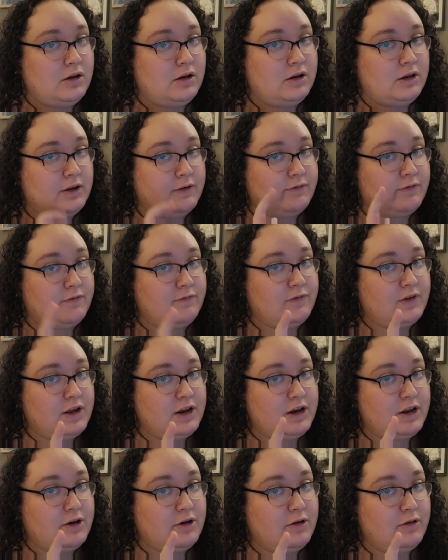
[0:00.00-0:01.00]
Different
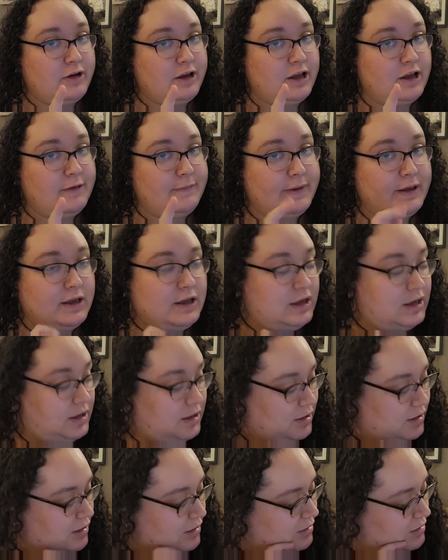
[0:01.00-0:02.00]
video
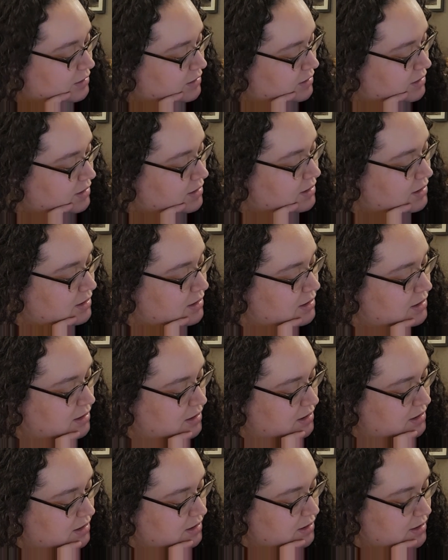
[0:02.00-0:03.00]
coming.
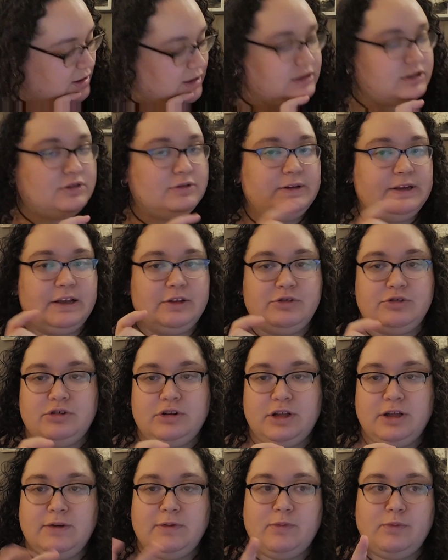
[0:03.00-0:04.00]
Also,
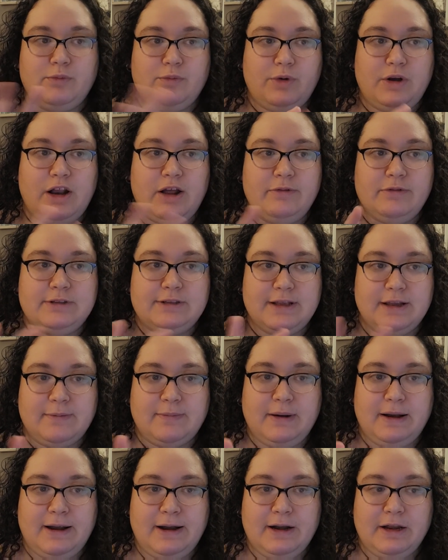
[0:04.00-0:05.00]
yesterday, when I was, like,
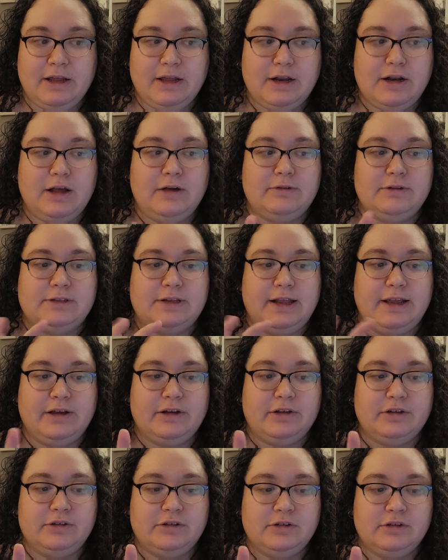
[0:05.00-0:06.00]
planning it, I was, like,
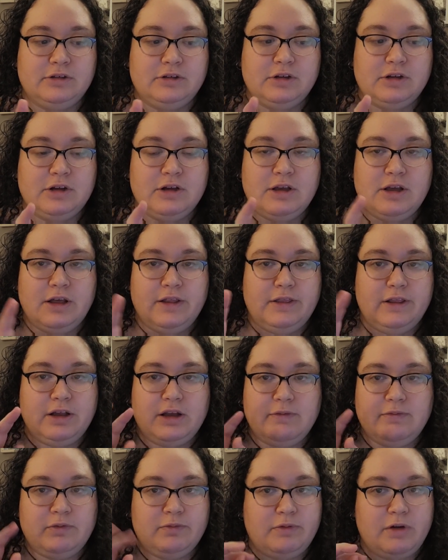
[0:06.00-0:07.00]

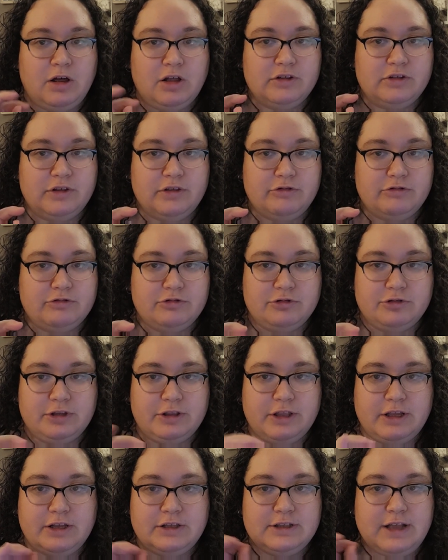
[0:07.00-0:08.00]
thinking of all other sorts
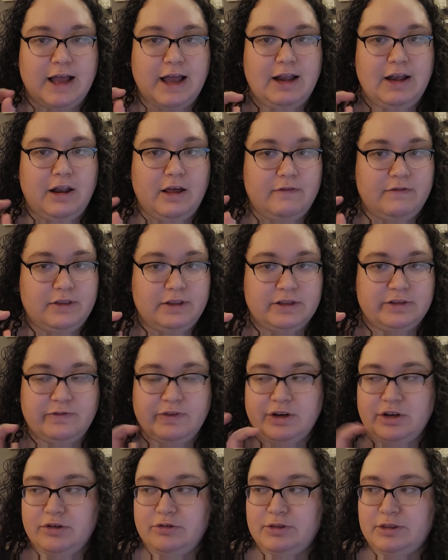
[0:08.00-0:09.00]
of things. I love this
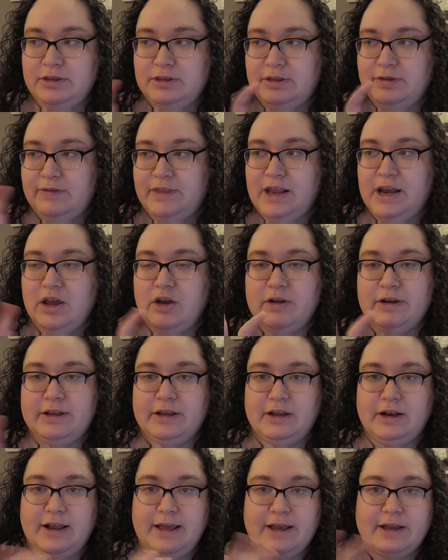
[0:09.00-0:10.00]
video
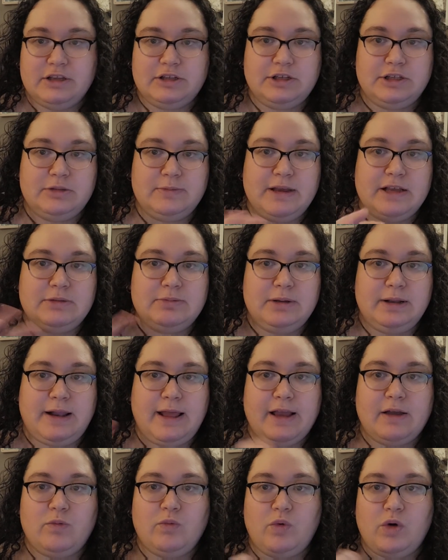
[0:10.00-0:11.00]
idea. Like, it just makes me,
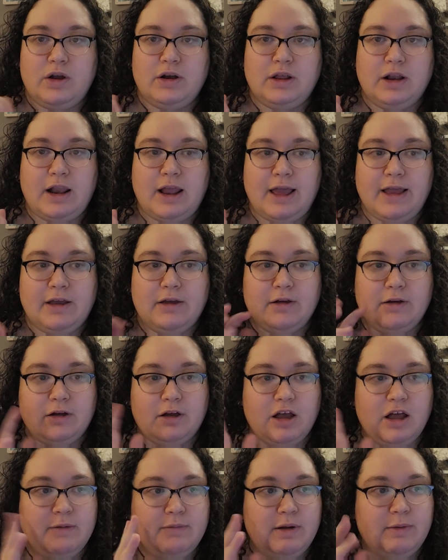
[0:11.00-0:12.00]
like, want to, like,
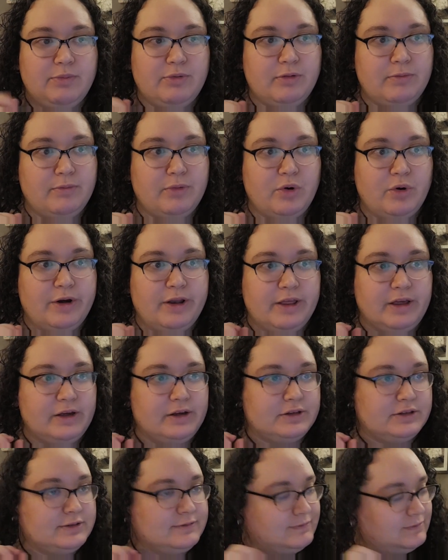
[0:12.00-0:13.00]
come up with more
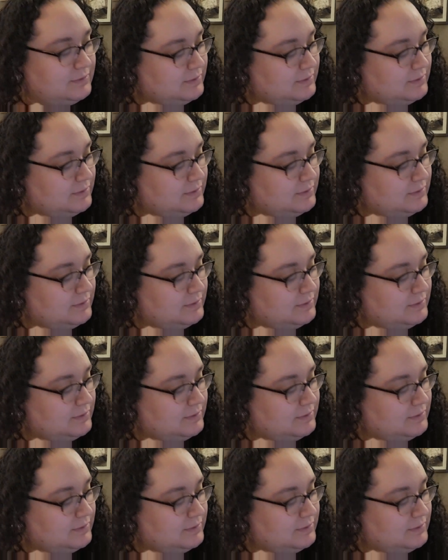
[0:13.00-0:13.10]
things.